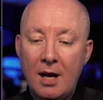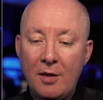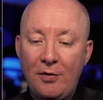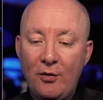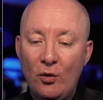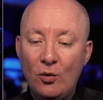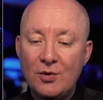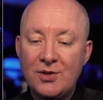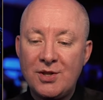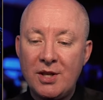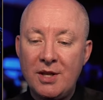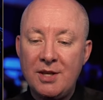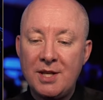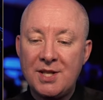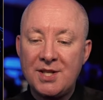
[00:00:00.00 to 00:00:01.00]

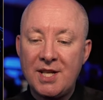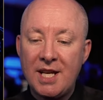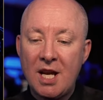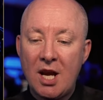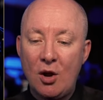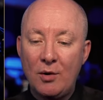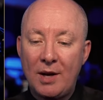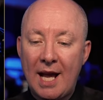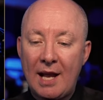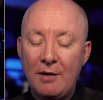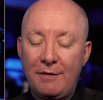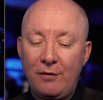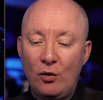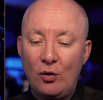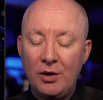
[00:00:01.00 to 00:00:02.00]
Thornton, CO,
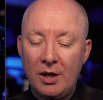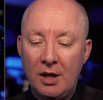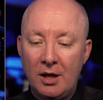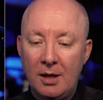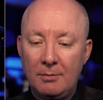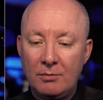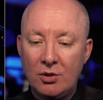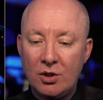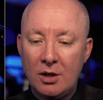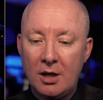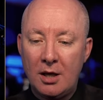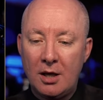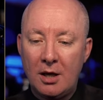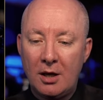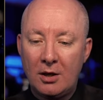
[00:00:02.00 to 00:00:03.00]

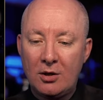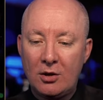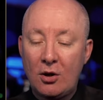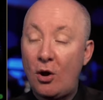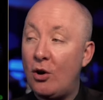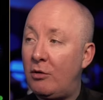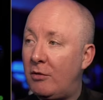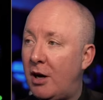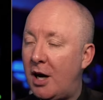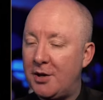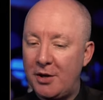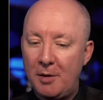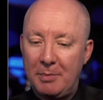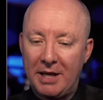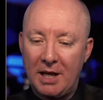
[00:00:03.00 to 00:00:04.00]
California,
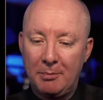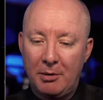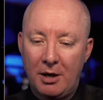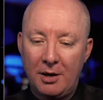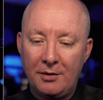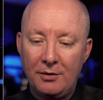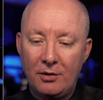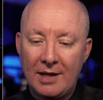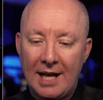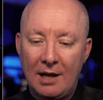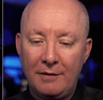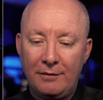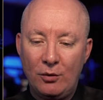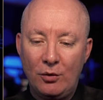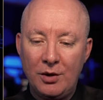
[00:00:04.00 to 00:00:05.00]
Colorado, beg your pardon, not
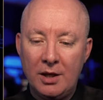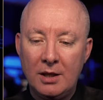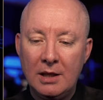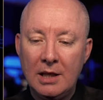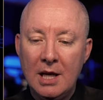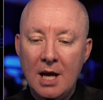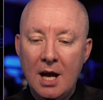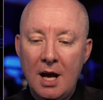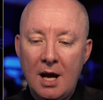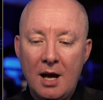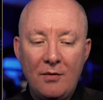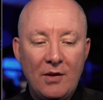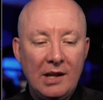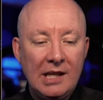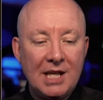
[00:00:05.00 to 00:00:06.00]
California.
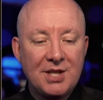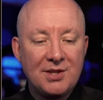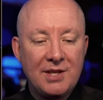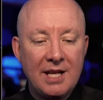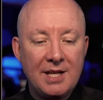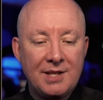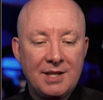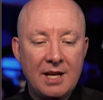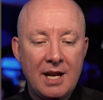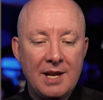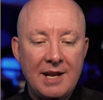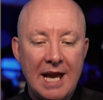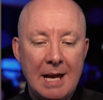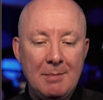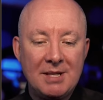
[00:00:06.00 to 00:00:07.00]
The listed
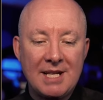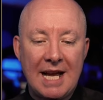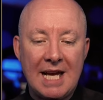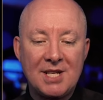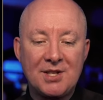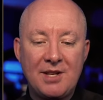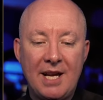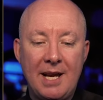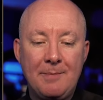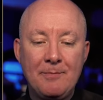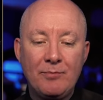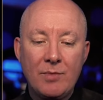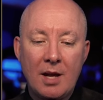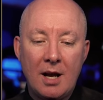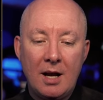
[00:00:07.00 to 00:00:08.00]
name is ASTI.
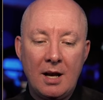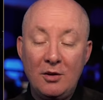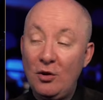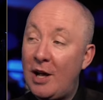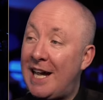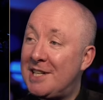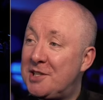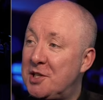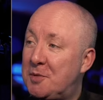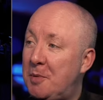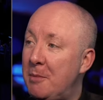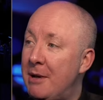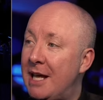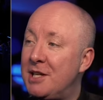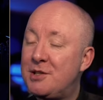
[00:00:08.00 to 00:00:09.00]
Not ASTI
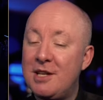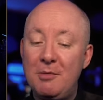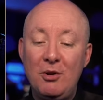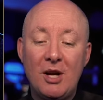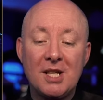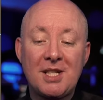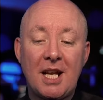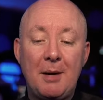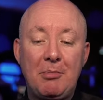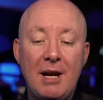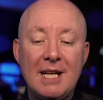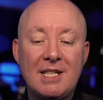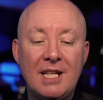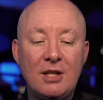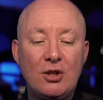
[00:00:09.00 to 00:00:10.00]
Spumanti, we're not
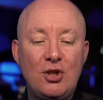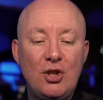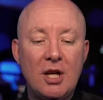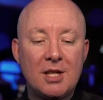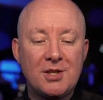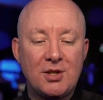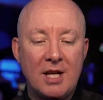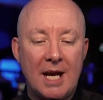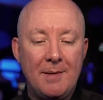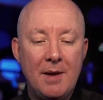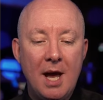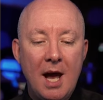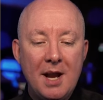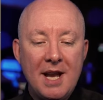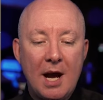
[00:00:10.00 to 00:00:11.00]
celebrating just yet.
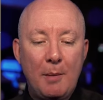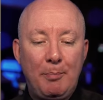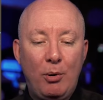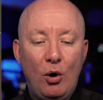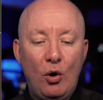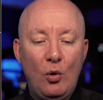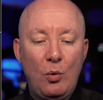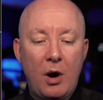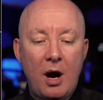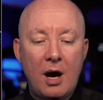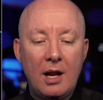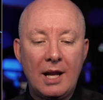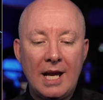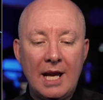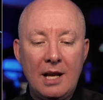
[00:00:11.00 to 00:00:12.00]
Now, Paul
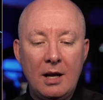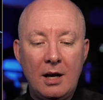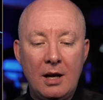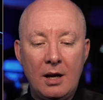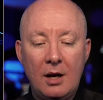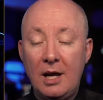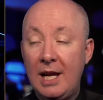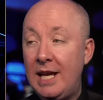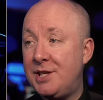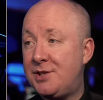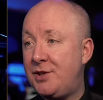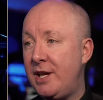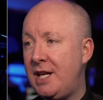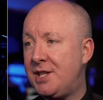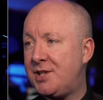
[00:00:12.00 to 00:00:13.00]
Wiley
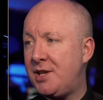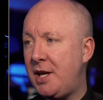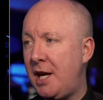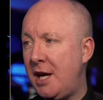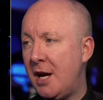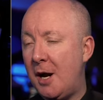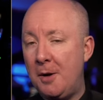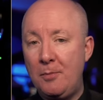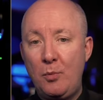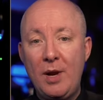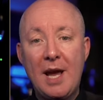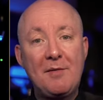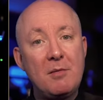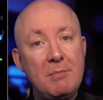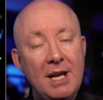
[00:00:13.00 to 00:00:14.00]
is the CEO. We
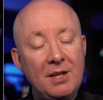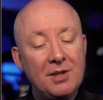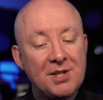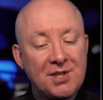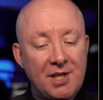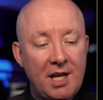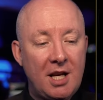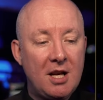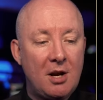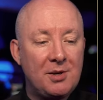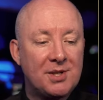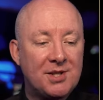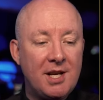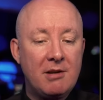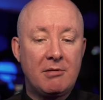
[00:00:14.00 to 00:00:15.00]
have a Meet the CEO
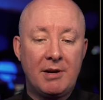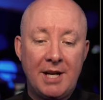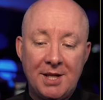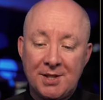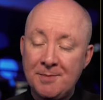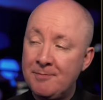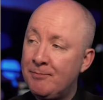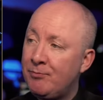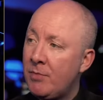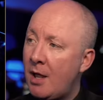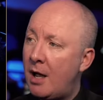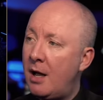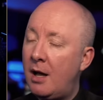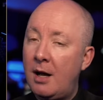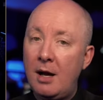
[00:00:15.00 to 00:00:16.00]
series
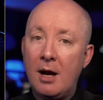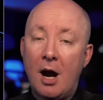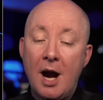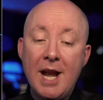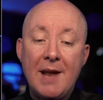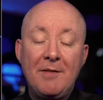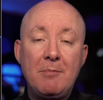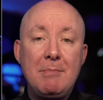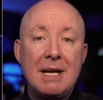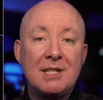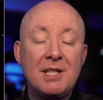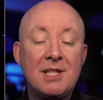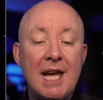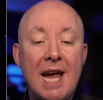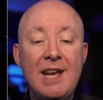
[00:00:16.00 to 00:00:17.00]
I never
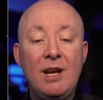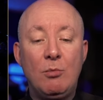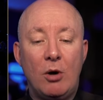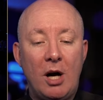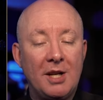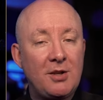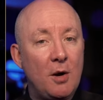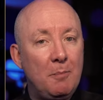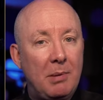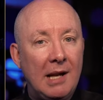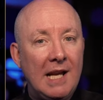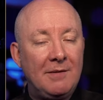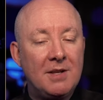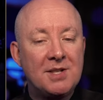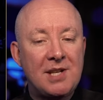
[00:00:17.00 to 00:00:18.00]
message anyone. I don't
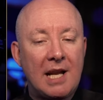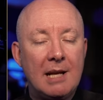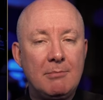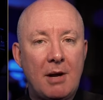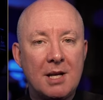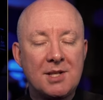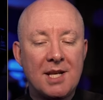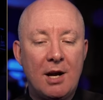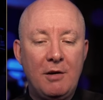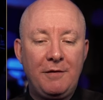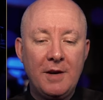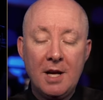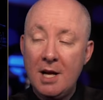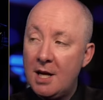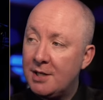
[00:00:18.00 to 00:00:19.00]
believe in selling
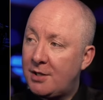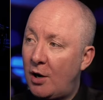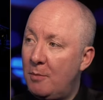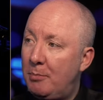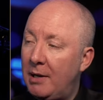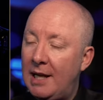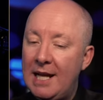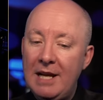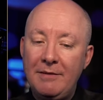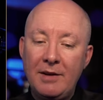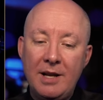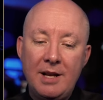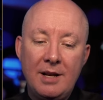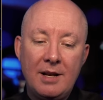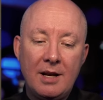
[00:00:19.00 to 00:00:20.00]
myself. Don't believe
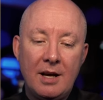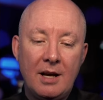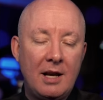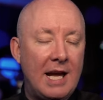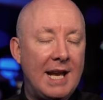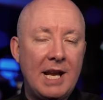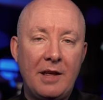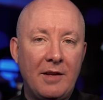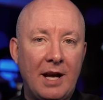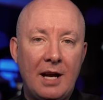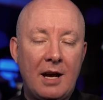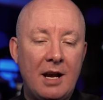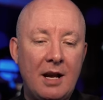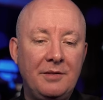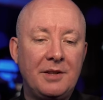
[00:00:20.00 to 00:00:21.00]
in any of
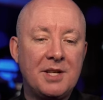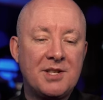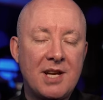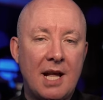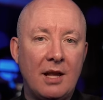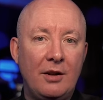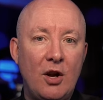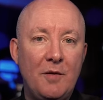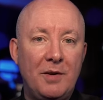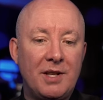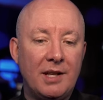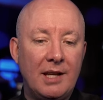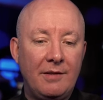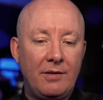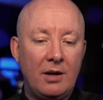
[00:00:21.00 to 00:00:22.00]
that. I undersell and
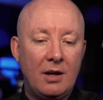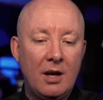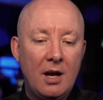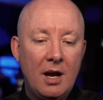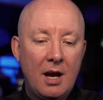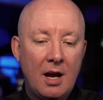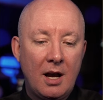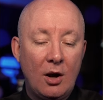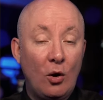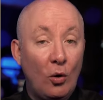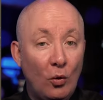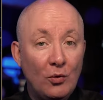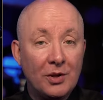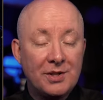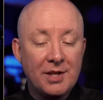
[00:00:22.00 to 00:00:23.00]
overdeliver
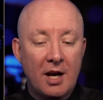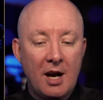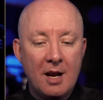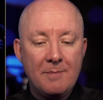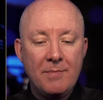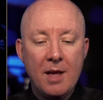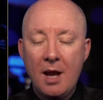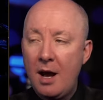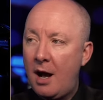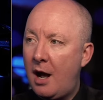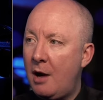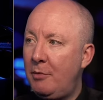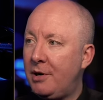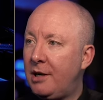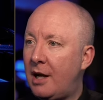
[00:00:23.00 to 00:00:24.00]
all the time.
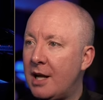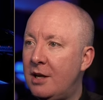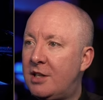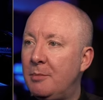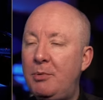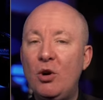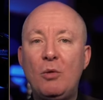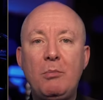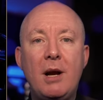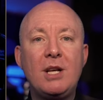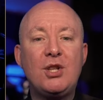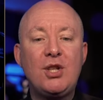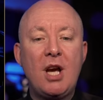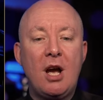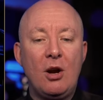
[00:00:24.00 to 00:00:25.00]
I would like you to be on my
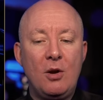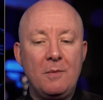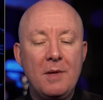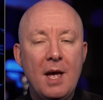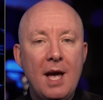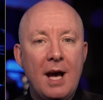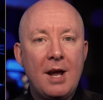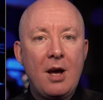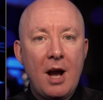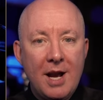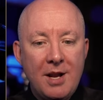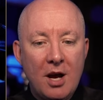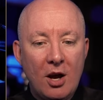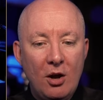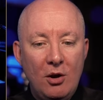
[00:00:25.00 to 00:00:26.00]
show. And I
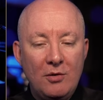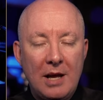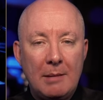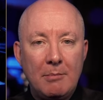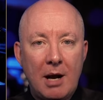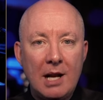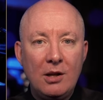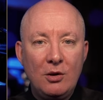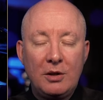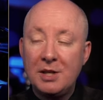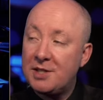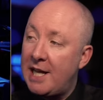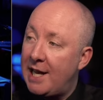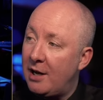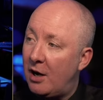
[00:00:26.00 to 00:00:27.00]
know that my
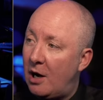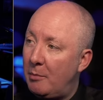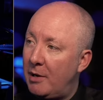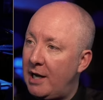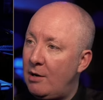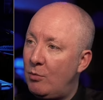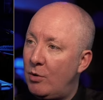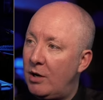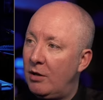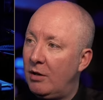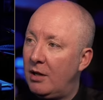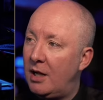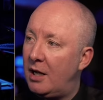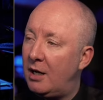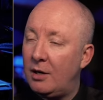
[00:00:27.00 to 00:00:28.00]
LucasAid army
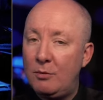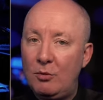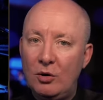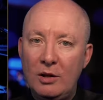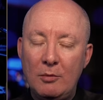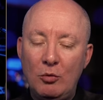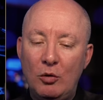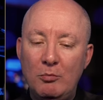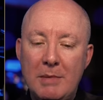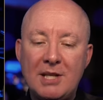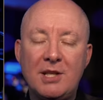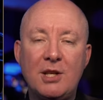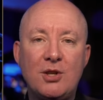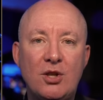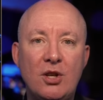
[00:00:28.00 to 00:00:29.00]
will
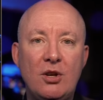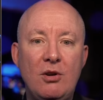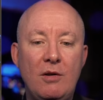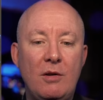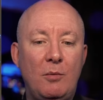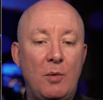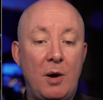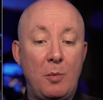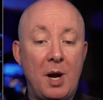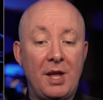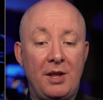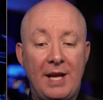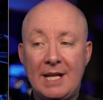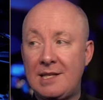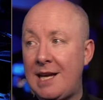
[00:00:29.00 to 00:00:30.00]
message you,
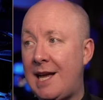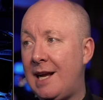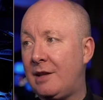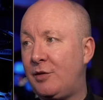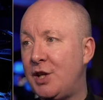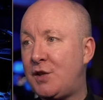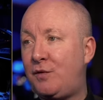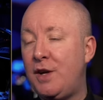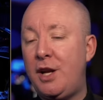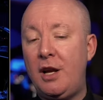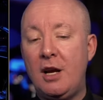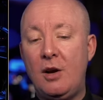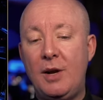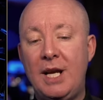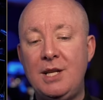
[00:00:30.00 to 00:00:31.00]
whether they tag this
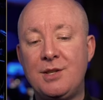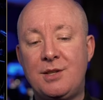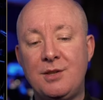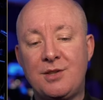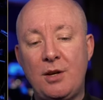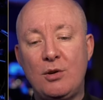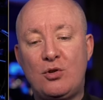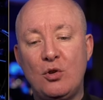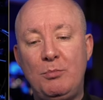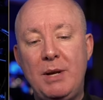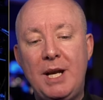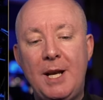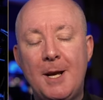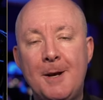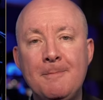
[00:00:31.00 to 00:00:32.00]
video into social
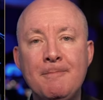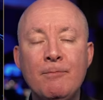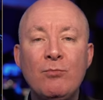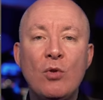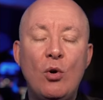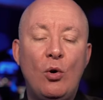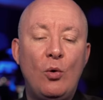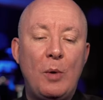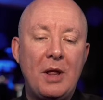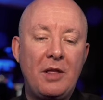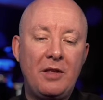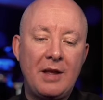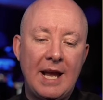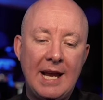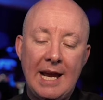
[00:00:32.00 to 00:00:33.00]
media or
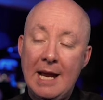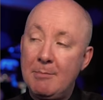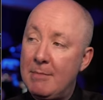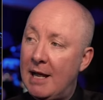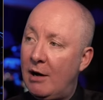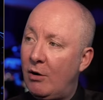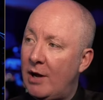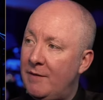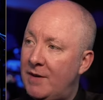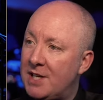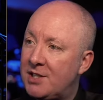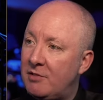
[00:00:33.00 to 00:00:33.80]
whether they email investor